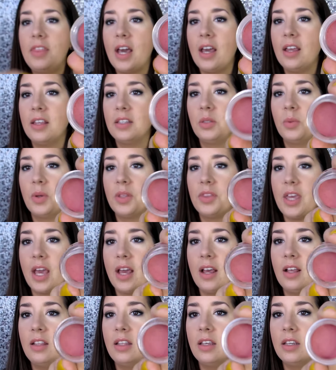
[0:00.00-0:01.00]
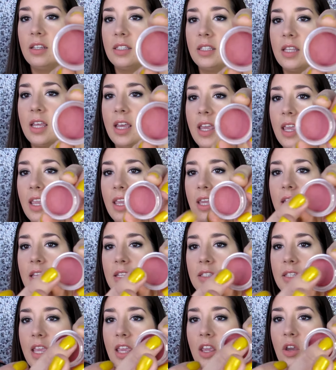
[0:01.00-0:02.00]
that is what that looks like. It
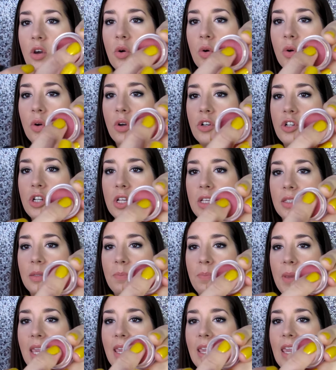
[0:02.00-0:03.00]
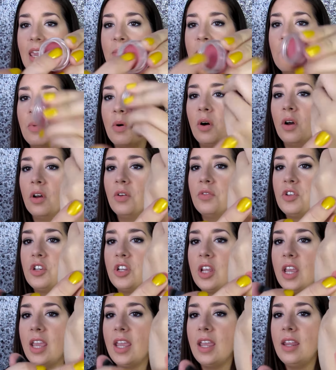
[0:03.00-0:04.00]
is a gorgeous pinky mauve
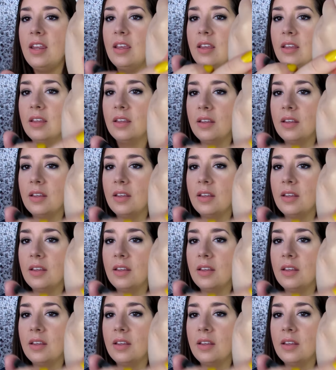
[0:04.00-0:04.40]
shade